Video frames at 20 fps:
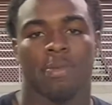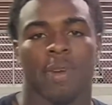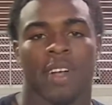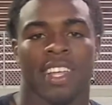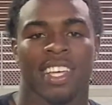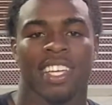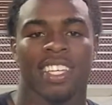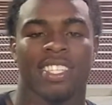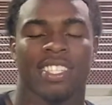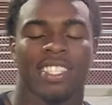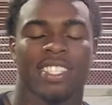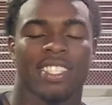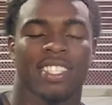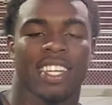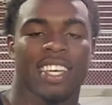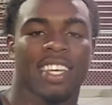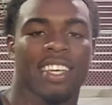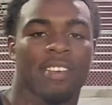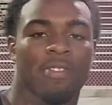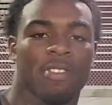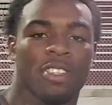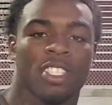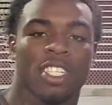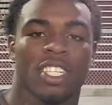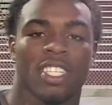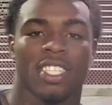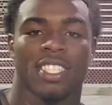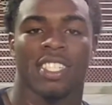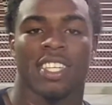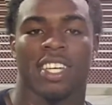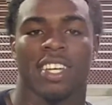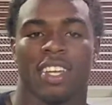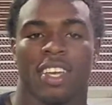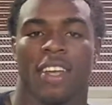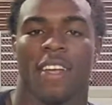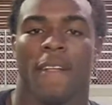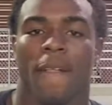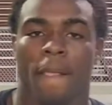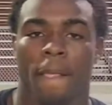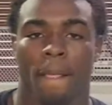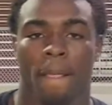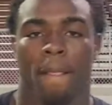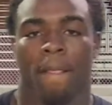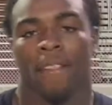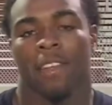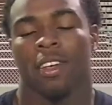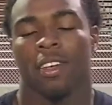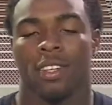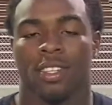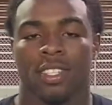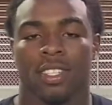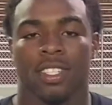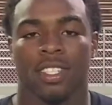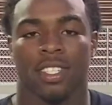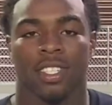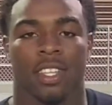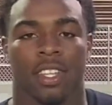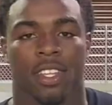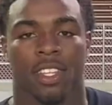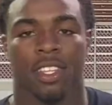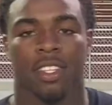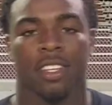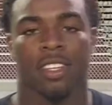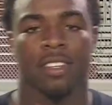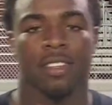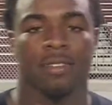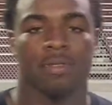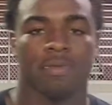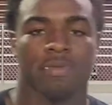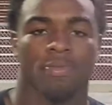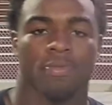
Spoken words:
Probably NC State, Virginia Tech. Just, you know.